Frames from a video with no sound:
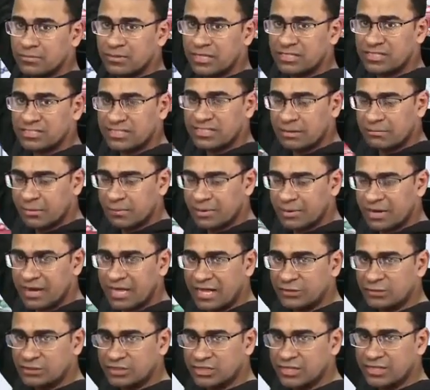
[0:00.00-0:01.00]
there is a cell membrane
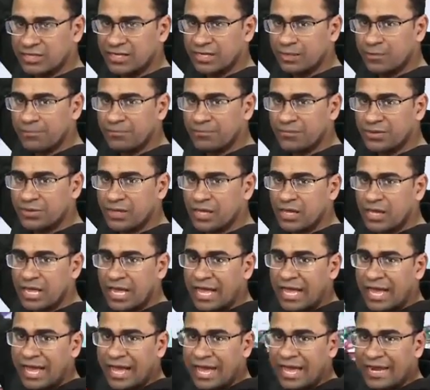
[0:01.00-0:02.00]
as you see here
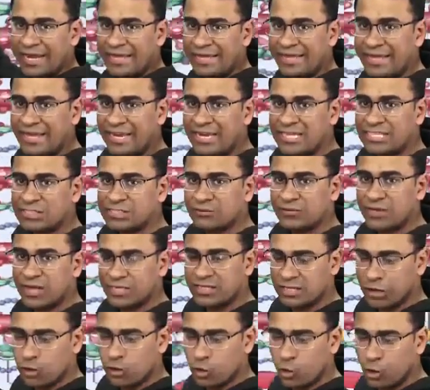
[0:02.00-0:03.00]
and here is
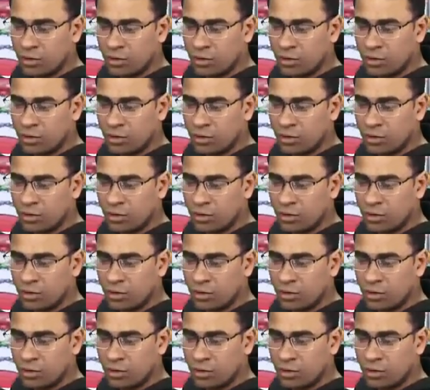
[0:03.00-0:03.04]
where the